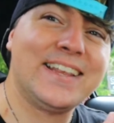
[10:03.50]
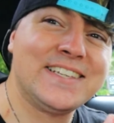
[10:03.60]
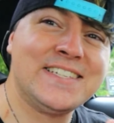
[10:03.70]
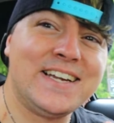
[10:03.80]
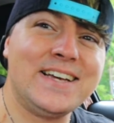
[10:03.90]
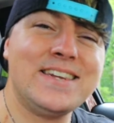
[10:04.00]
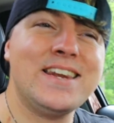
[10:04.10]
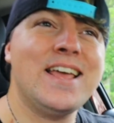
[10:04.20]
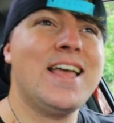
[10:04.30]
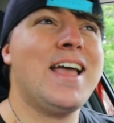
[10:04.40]
at the
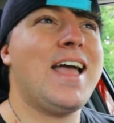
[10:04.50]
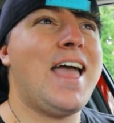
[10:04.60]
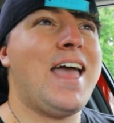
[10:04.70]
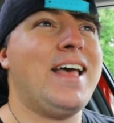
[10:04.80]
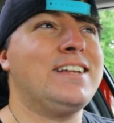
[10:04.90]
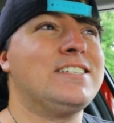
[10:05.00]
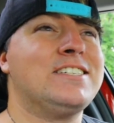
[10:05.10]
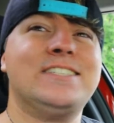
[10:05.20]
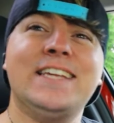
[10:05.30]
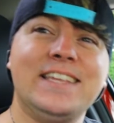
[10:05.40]
sun and
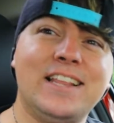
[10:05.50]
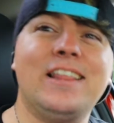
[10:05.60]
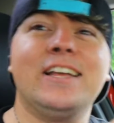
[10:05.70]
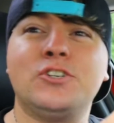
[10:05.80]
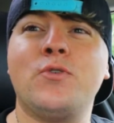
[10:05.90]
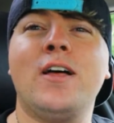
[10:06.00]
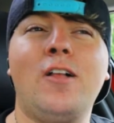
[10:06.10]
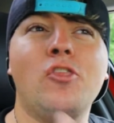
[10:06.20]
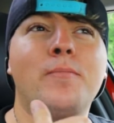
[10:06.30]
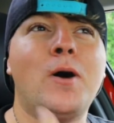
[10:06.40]
seeing the light trail
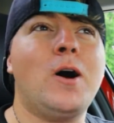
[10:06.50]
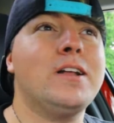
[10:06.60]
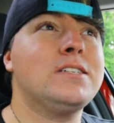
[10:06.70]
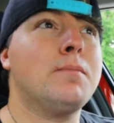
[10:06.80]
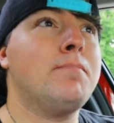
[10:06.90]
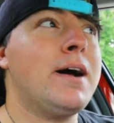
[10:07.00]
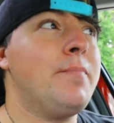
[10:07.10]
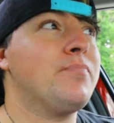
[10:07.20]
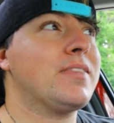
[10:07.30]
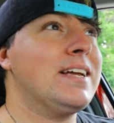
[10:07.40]
on the pond,
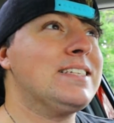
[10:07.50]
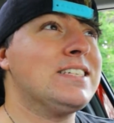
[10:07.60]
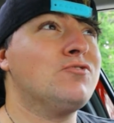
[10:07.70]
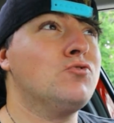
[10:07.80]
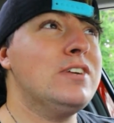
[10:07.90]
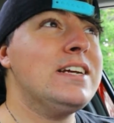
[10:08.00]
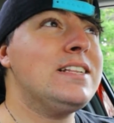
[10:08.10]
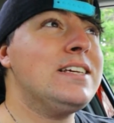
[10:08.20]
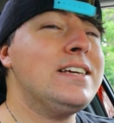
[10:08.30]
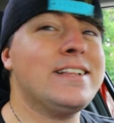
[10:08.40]
but it's a
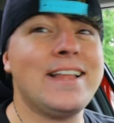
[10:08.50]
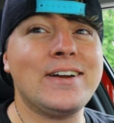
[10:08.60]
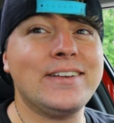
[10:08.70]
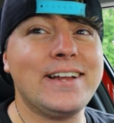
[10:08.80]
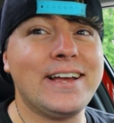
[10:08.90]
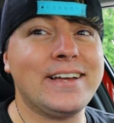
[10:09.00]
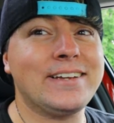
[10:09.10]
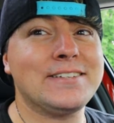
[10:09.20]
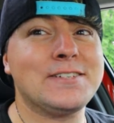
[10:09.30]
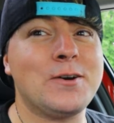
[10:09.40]
really cloudy
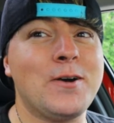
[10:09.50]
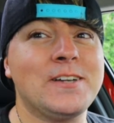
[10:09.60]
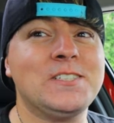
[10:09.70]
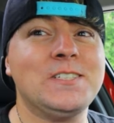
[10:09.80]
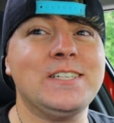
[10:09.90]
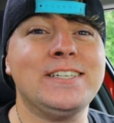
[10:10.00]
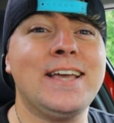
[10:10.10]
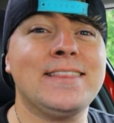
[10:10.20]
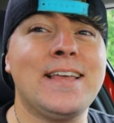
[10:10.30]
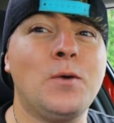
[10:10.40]
day, so I actually didn't
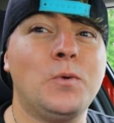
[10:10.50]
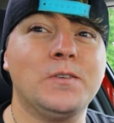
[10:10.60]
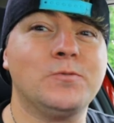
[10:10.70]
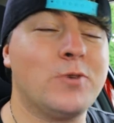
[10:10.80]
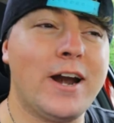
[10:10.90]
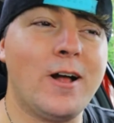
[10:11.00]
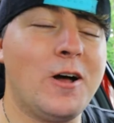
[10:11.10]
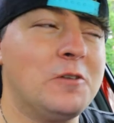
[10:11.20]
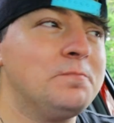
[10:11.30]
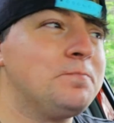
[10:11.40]
get that one right
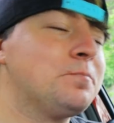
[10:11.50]
on.